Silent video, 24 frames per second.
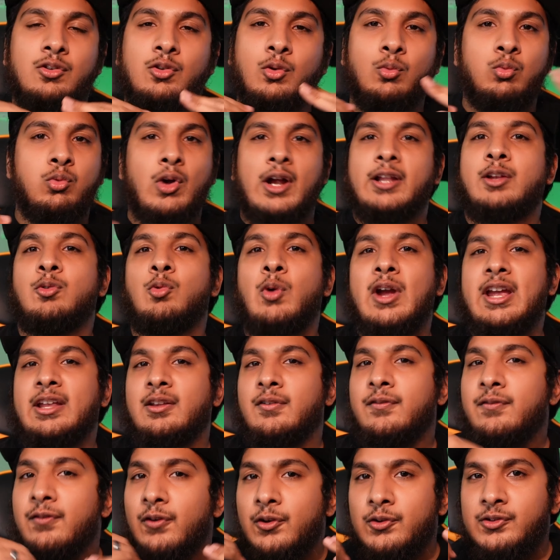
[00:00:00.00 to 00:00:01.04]
So right away,
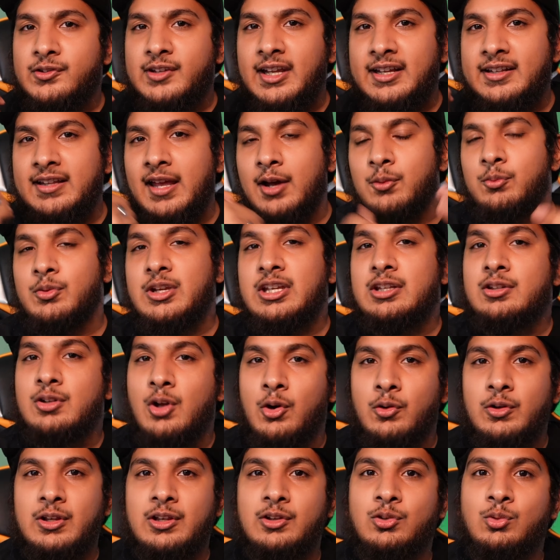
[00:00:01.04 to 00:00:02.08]
the first thing that we
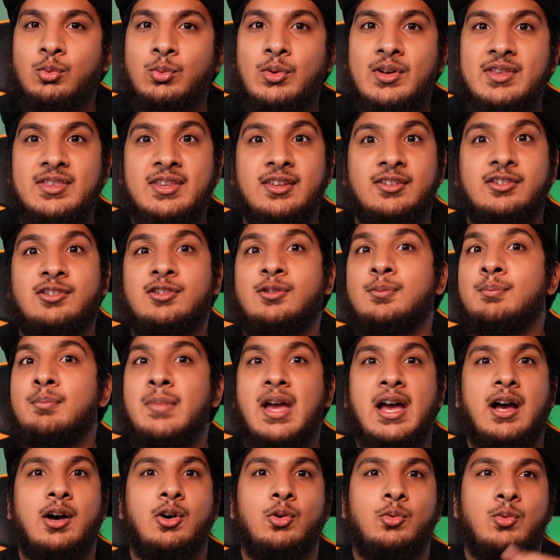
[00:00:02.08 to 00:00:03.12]
noticed with the
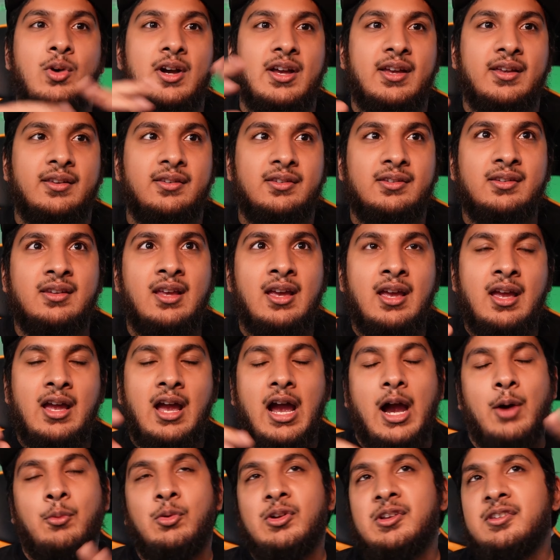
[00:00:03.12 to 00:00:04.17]
smell was,
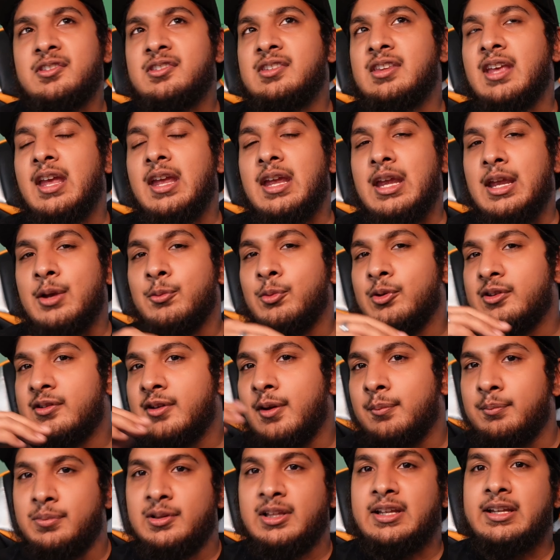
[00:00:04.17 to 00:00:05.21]
I wouldn't say it was
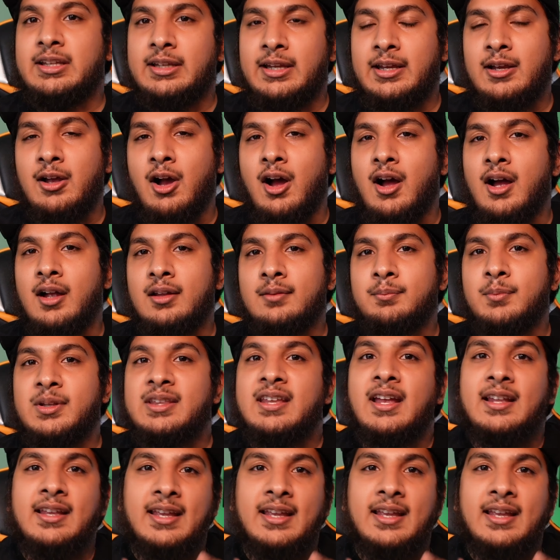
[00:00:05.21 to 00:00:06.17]
completely gone, but then